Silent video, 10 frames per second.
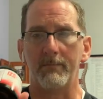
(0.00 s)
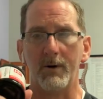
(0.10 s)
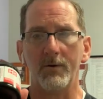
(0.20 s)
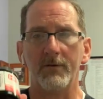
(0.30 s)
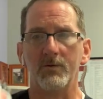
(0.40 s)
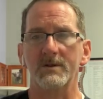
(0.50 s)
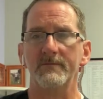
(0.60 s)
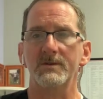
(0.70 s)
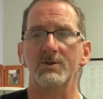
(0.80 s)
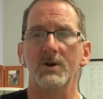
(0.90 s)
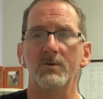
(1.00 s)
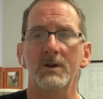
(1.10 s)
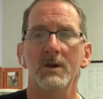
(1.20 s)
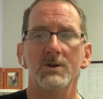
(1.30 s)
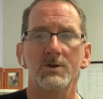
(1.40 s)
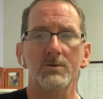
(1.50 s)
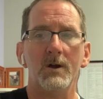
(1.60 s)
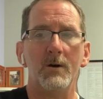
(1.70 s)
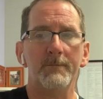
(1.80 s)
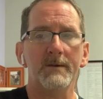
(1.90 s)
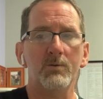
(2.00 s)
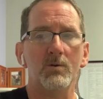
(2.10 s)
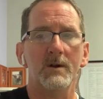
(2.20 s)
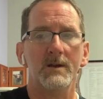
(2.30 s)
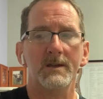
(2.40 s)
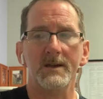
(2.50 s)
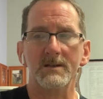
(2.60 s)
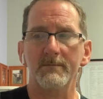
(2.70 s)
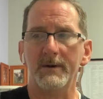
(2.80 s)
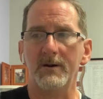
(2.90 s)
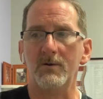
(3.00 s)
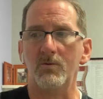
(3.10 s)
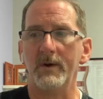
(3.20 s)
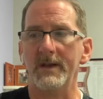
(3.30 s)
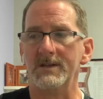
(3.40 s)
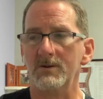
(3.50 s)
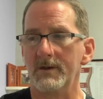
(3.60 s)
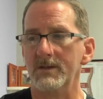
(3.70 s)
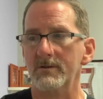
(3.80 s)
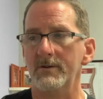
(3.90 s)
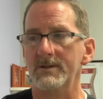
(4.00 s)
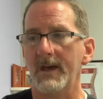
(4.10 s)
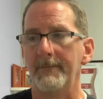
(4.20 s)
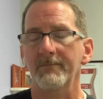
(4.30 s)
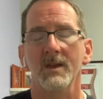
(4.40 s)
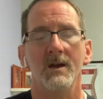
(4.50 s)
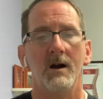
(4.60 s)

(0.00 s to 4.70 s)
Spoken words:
both of which have been shown to help people get better rest. Okay, so there's that.